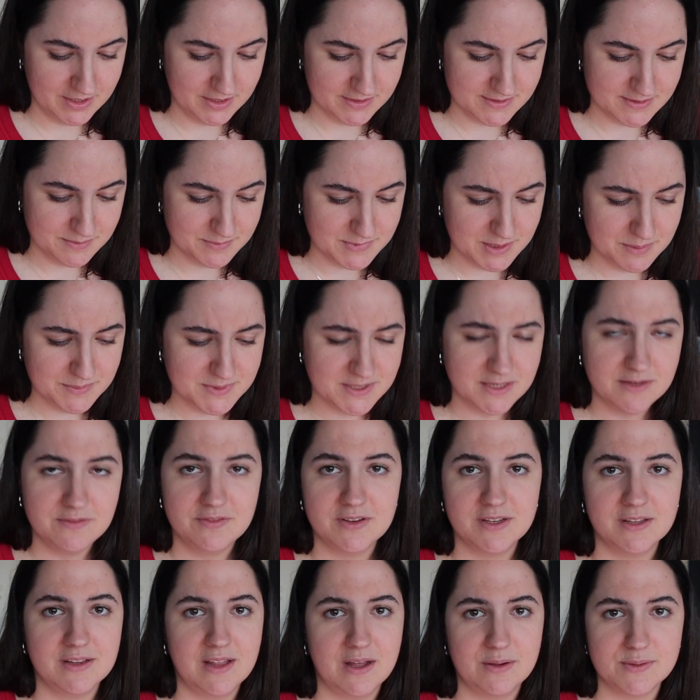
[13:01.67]
Sometimes it
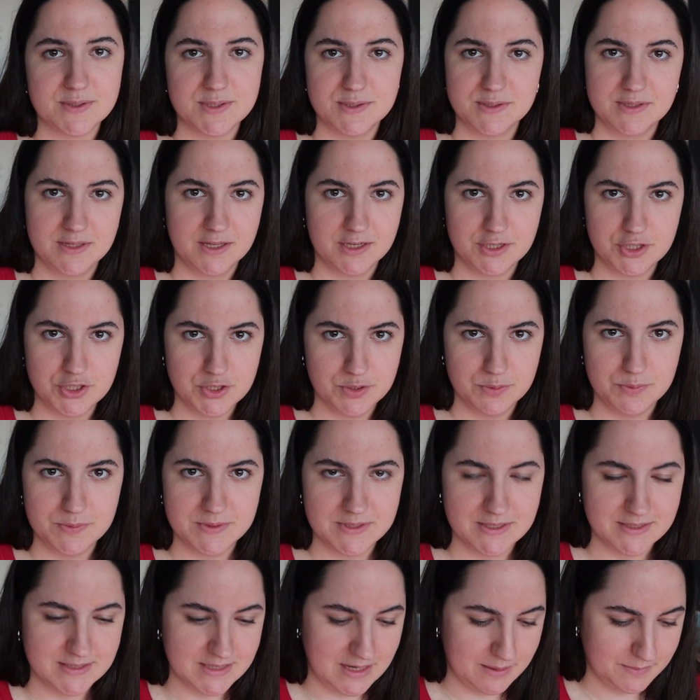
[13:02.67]
even allows you to like choose
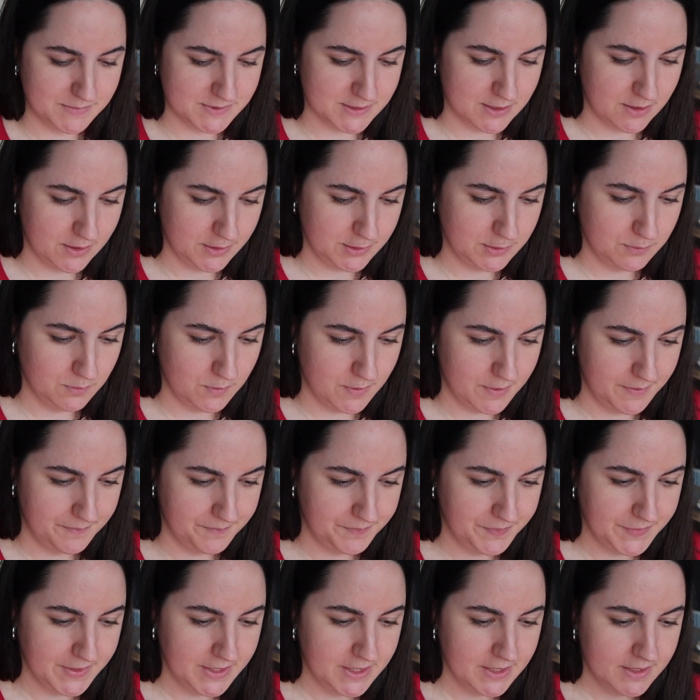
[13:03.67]
the time slot you want.
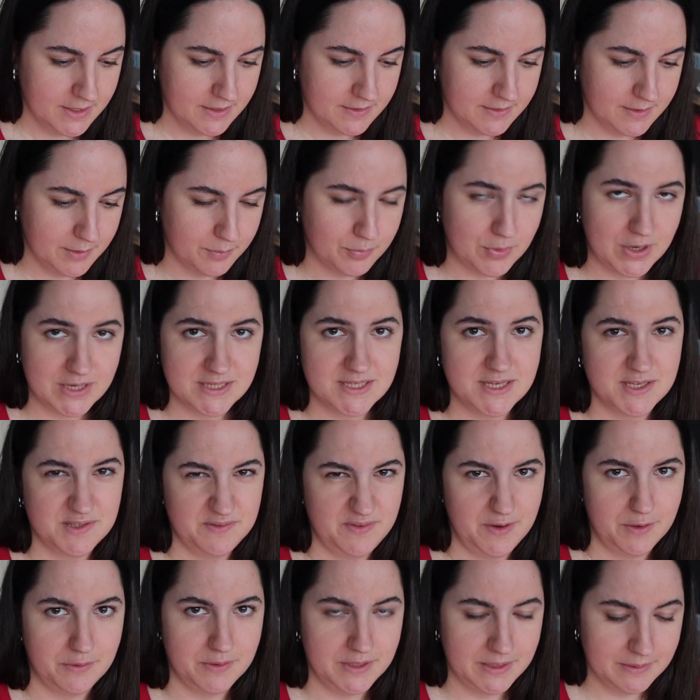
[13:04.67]
The prices
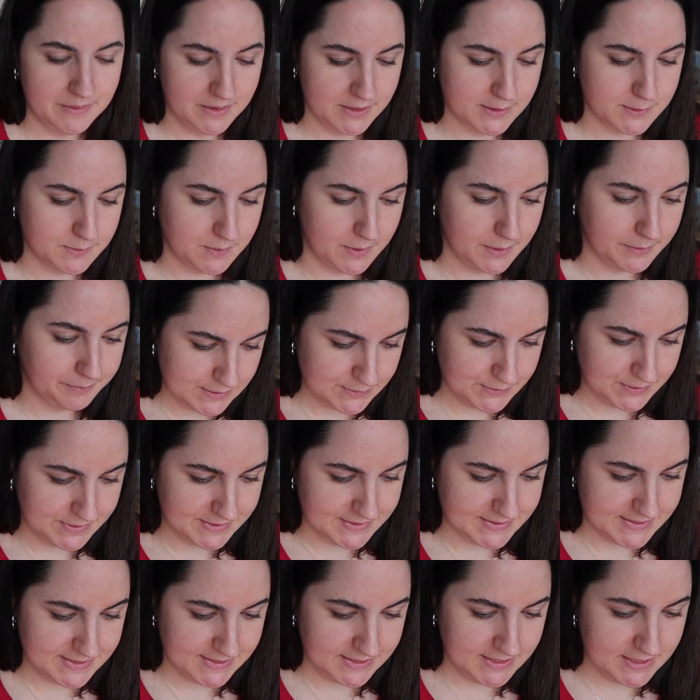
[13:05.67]
vary as well. As you
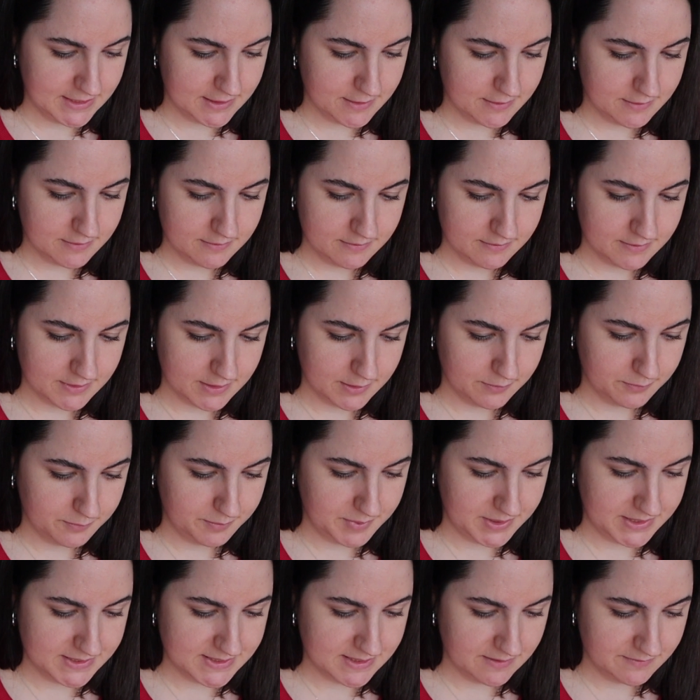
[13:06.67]
can see here, it would
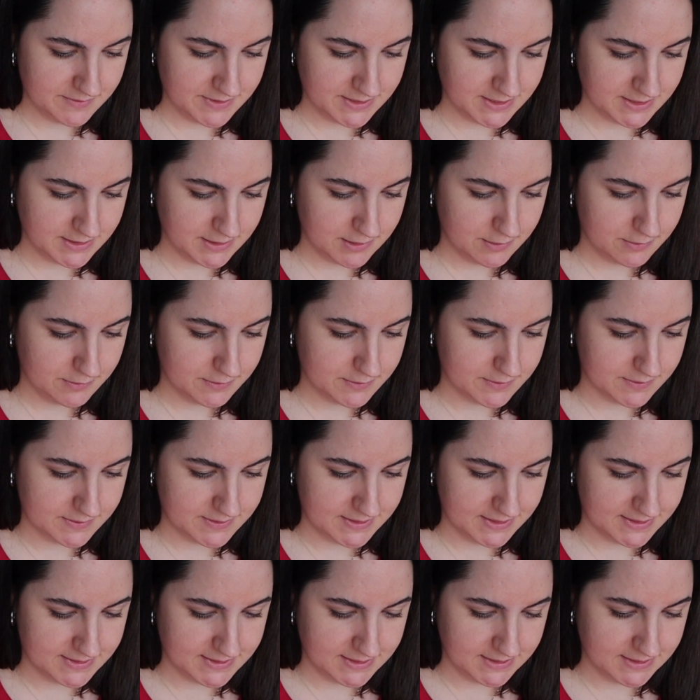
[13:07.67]
be 17 euros, so
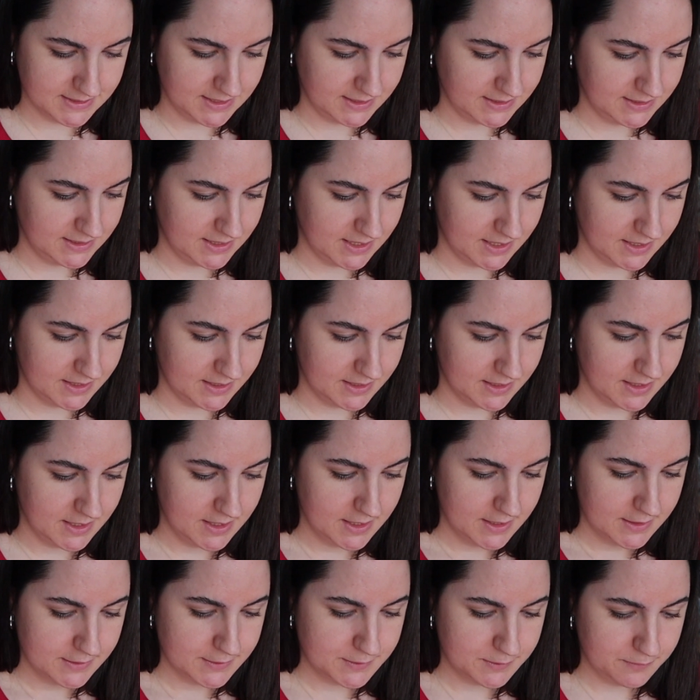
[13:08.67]
16.99
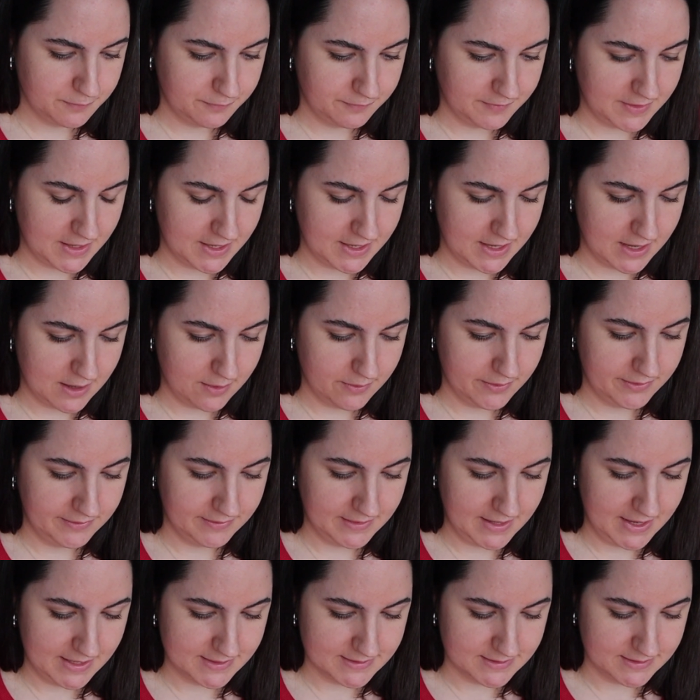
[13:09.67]
to fly out
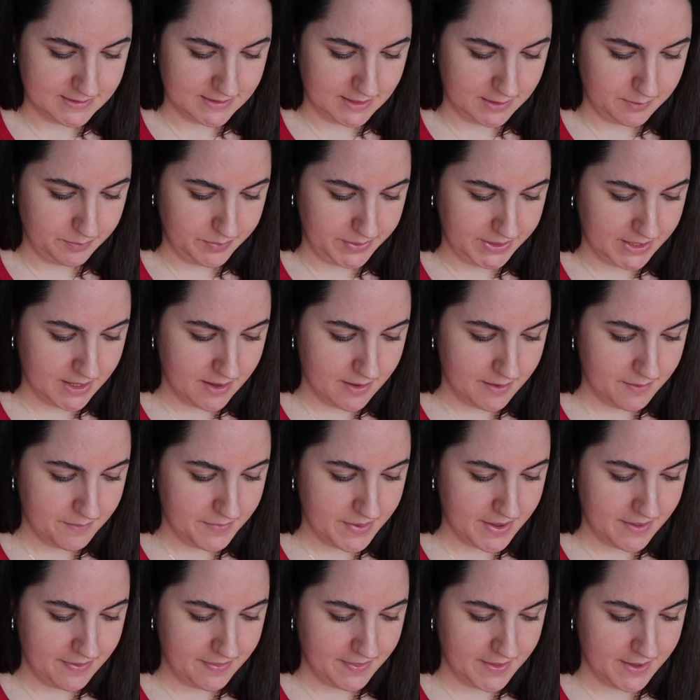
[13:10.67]
and land at 9 p.m.
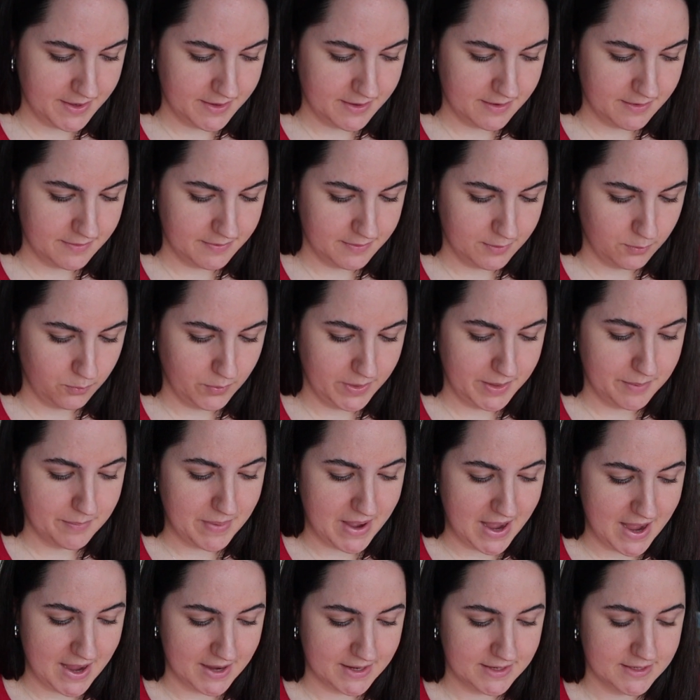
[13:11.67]
And then the way
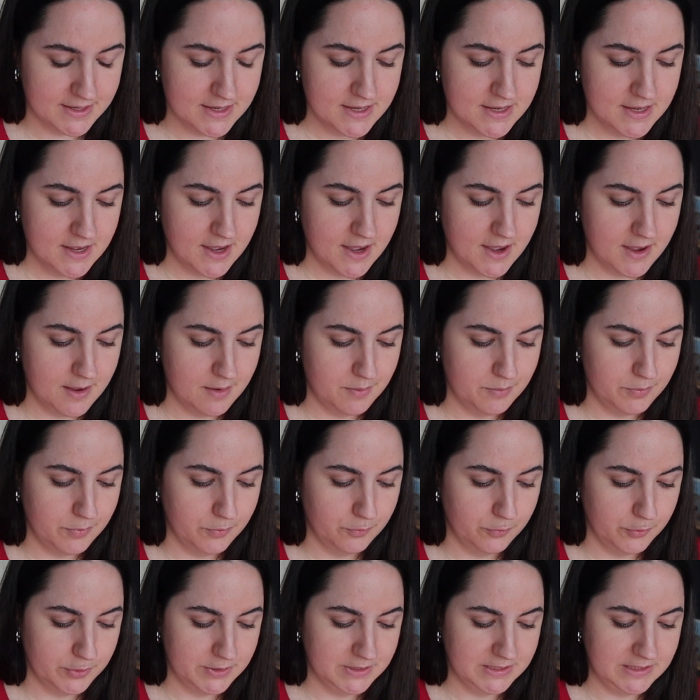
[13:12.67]
back
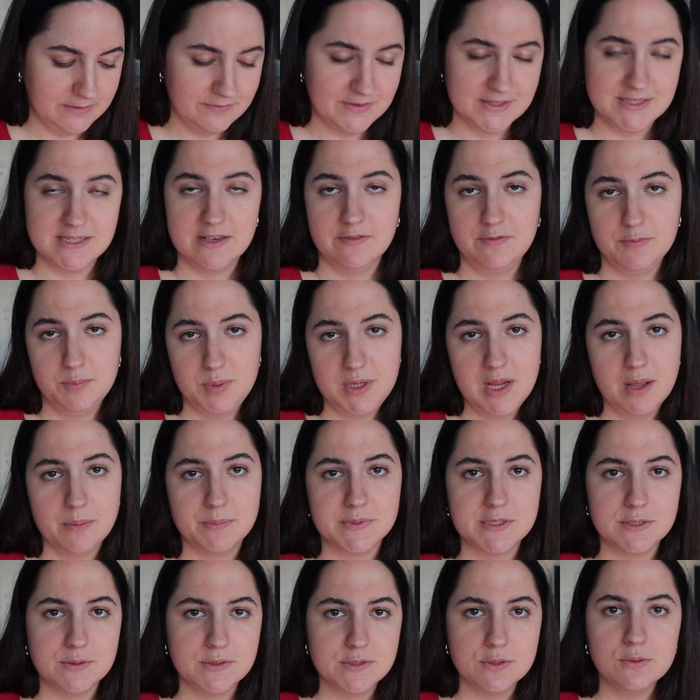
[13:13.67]
would leave at 7
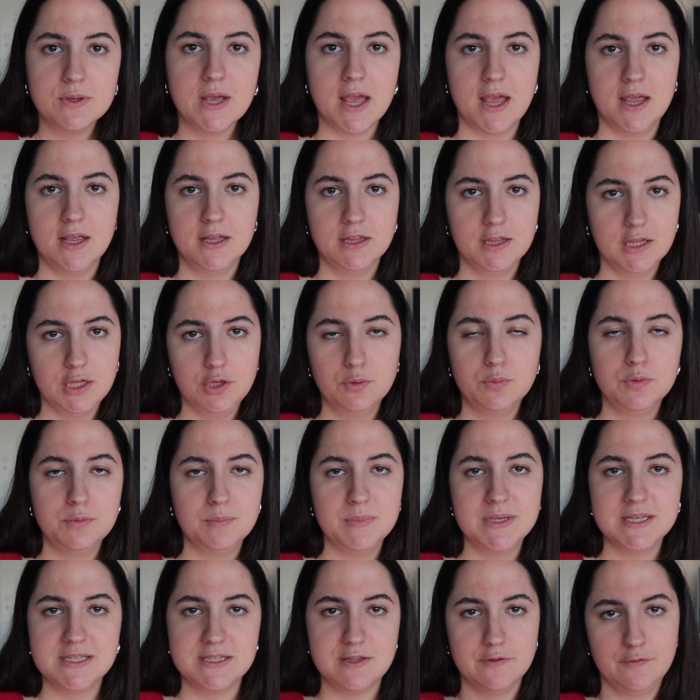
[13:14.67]
p.m. So it's okay. You would
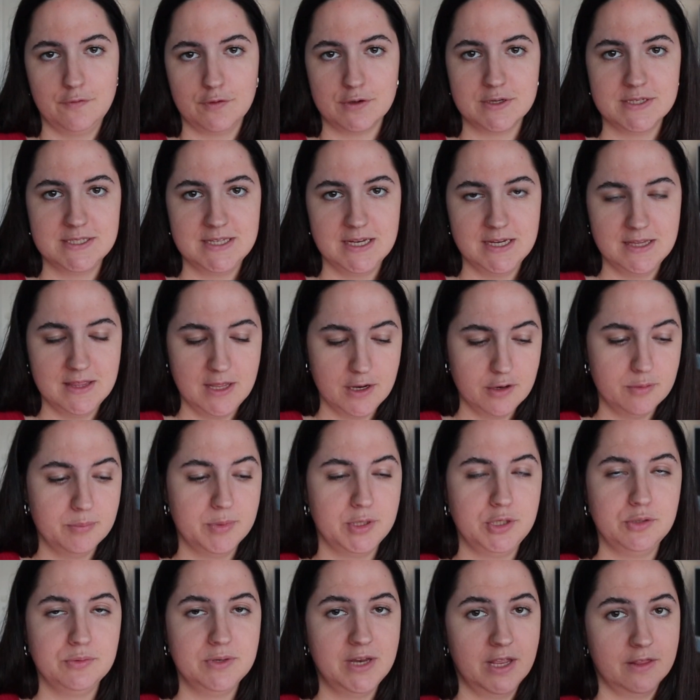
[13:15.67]
miss the first day there,
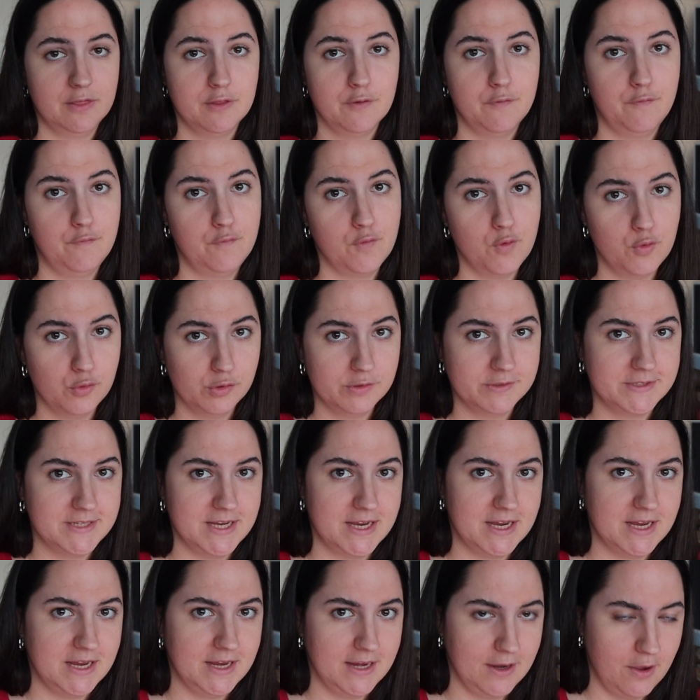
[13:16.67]
but you'd get the full
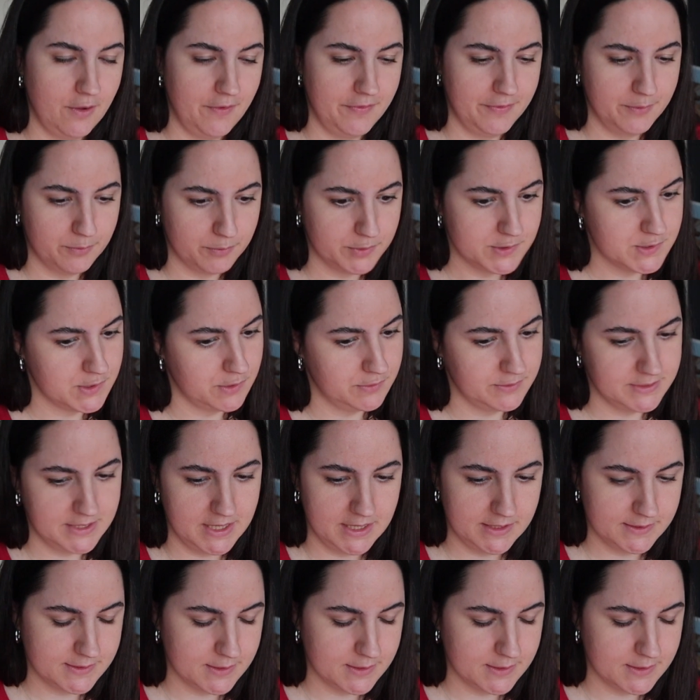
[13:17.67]
day on the return day.